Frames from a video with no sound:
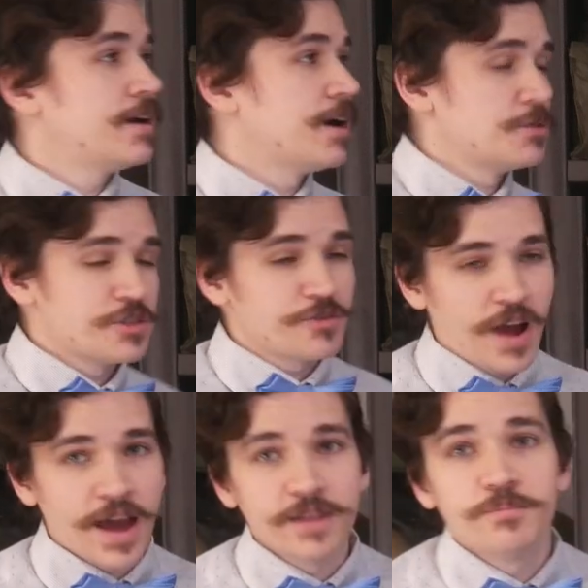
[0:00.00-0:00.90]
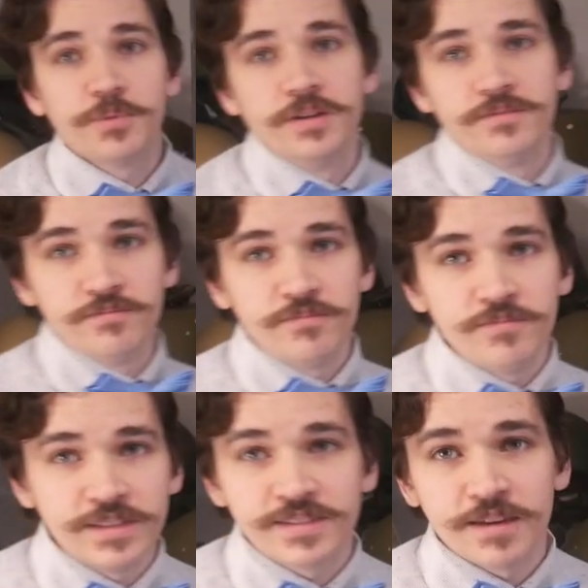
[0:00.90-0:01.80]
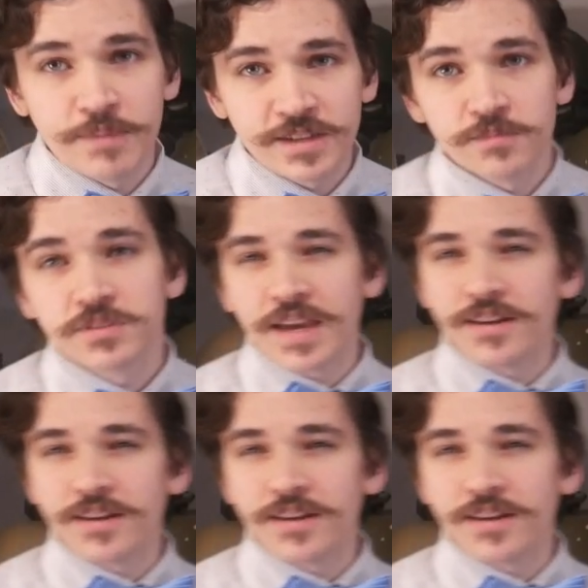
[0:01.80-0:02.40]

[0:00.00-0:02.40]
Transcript: which is fine, but it makes them stand